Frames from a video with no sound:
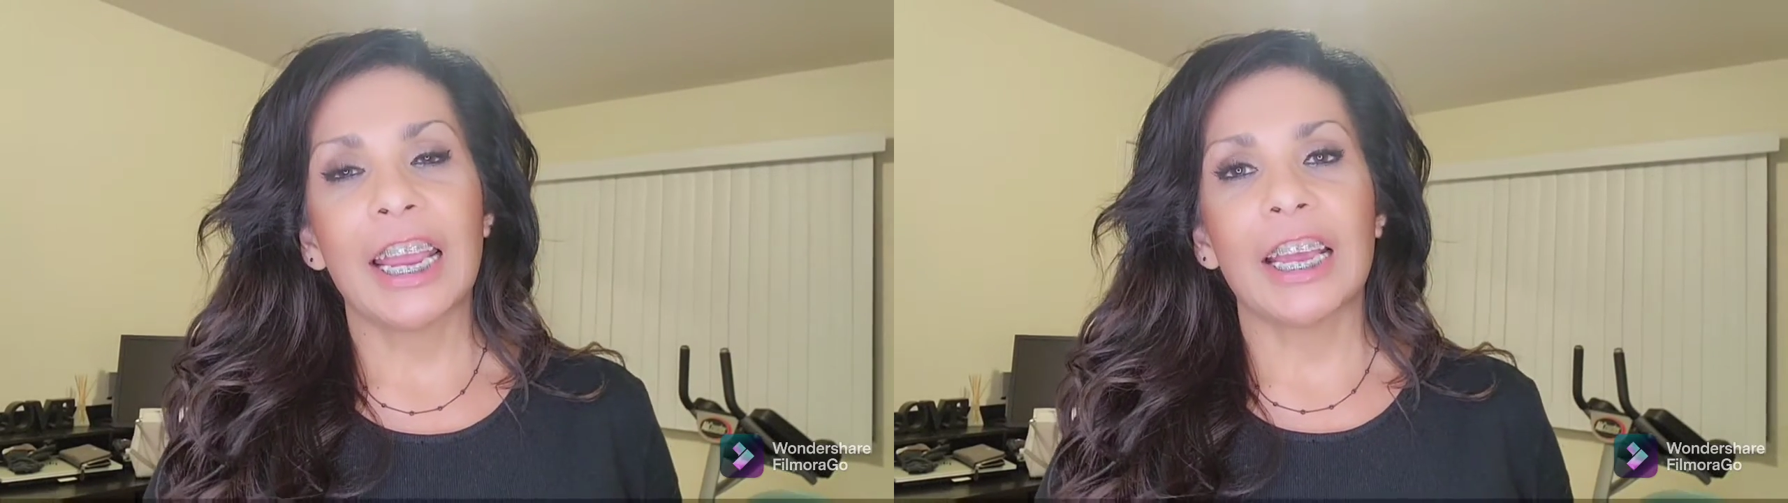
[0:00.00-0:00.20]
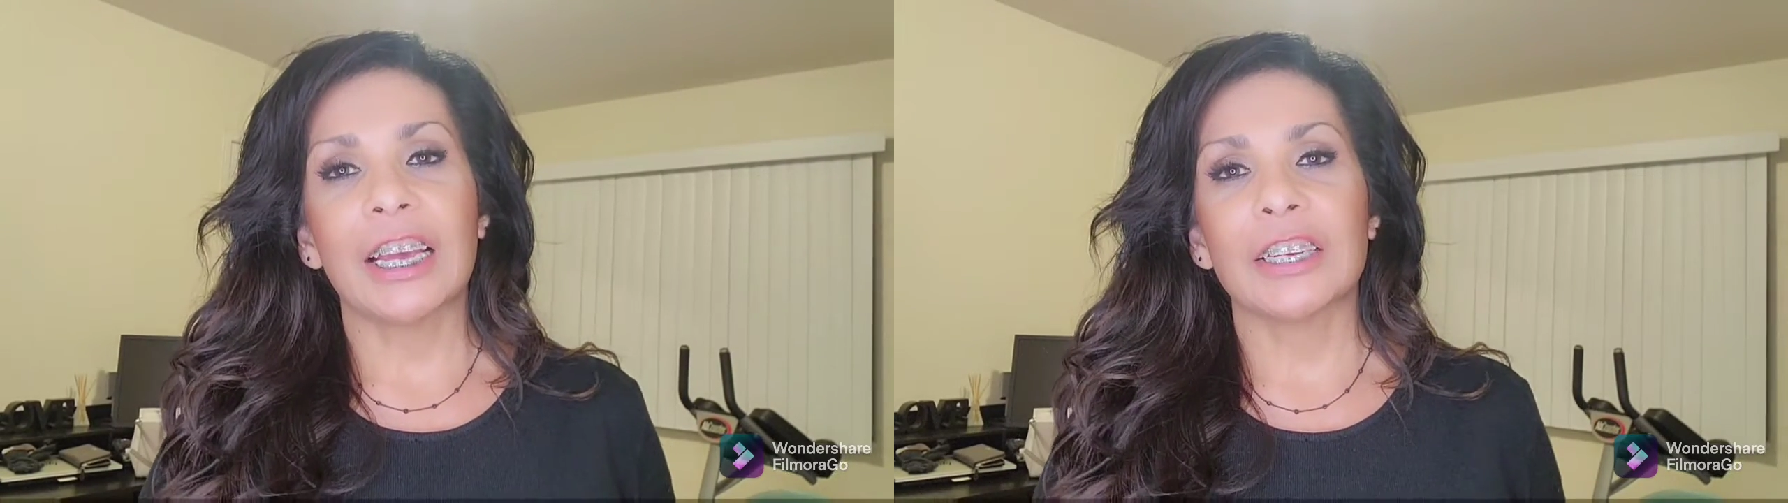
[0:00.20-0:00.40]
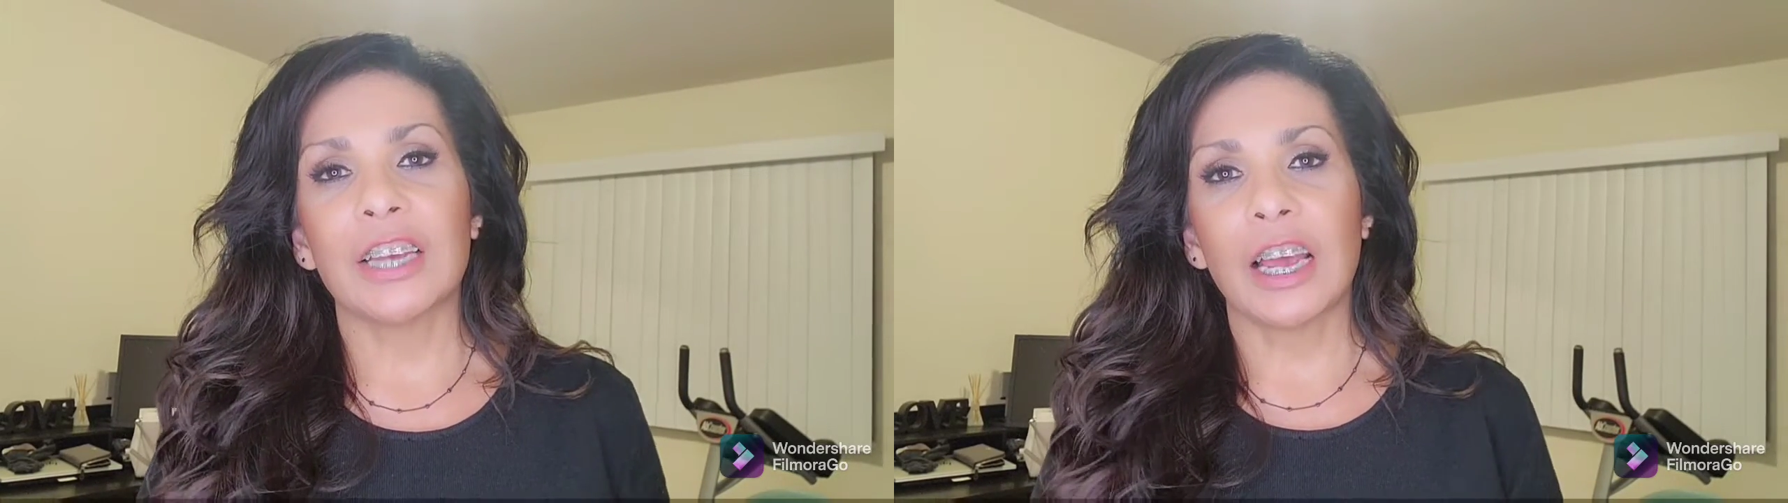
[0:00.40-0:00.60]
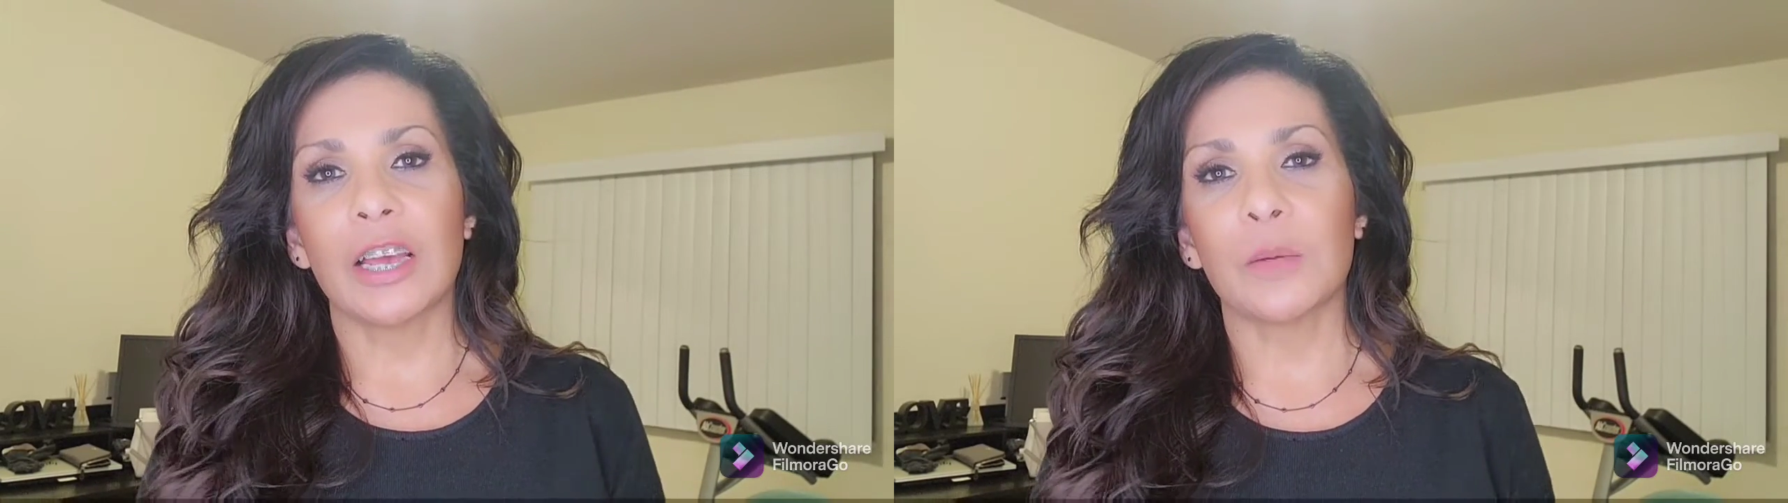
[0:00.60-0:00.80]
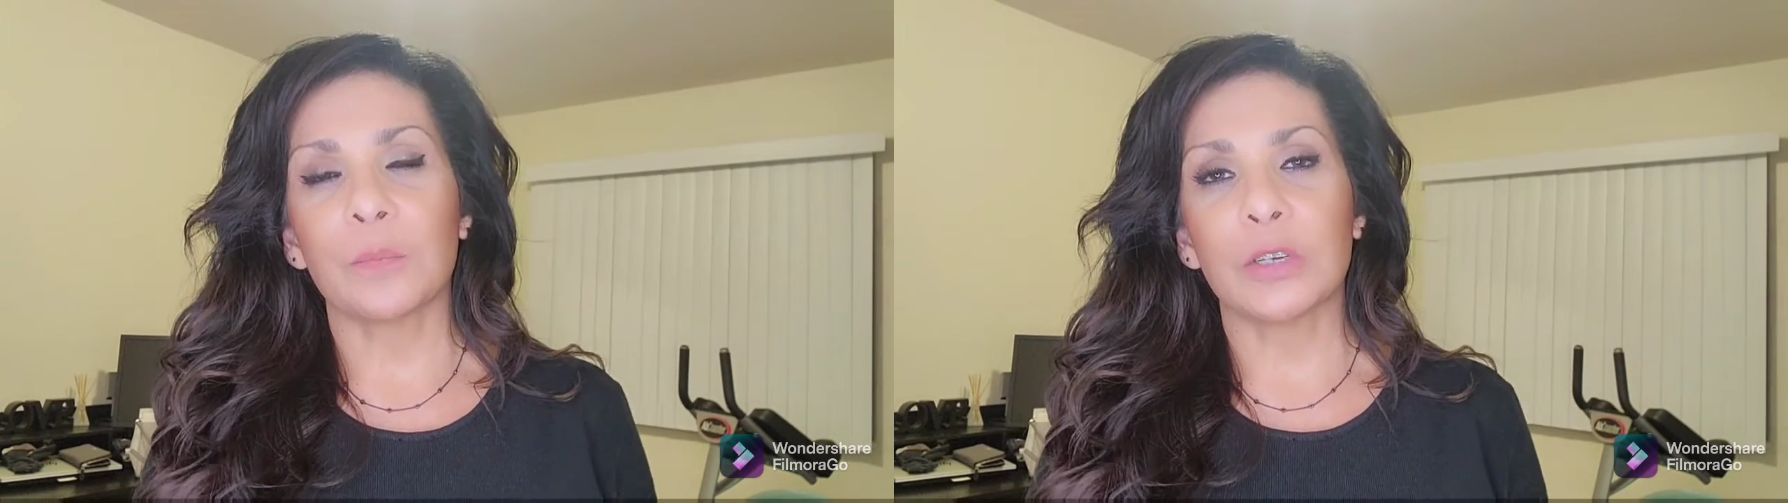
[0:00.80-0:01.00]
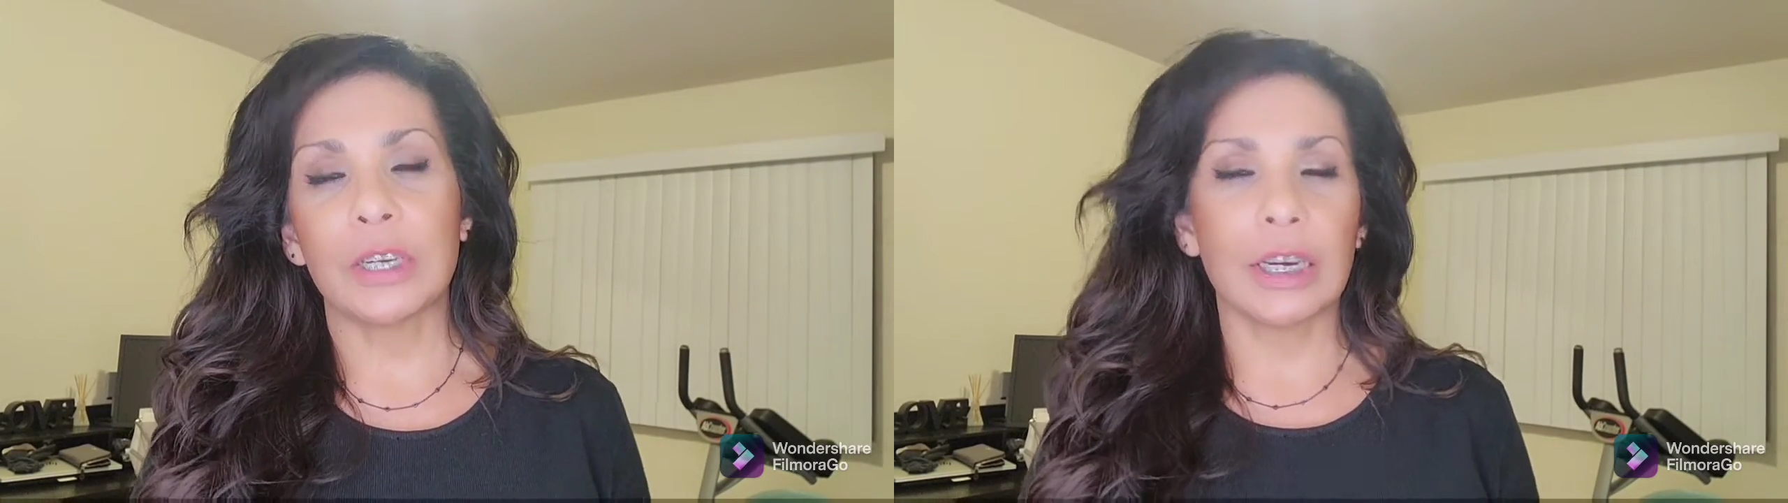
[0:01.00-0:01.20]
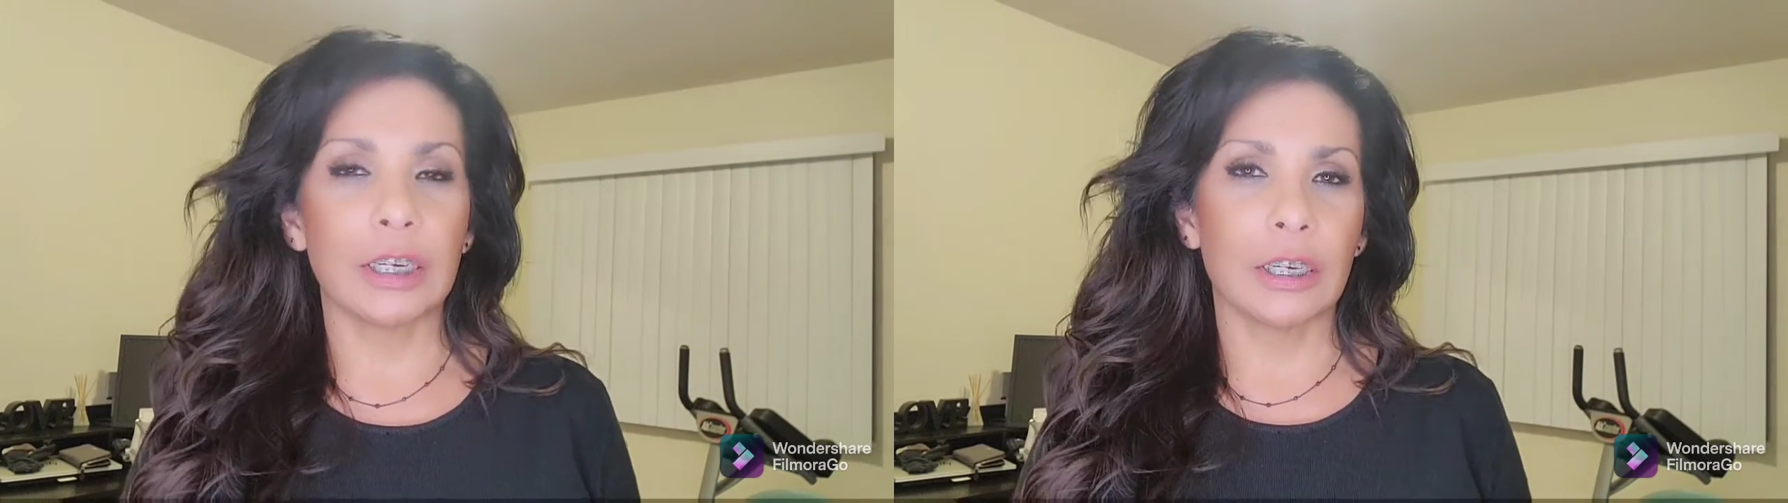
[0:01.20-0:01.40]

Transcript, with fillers: and um, today I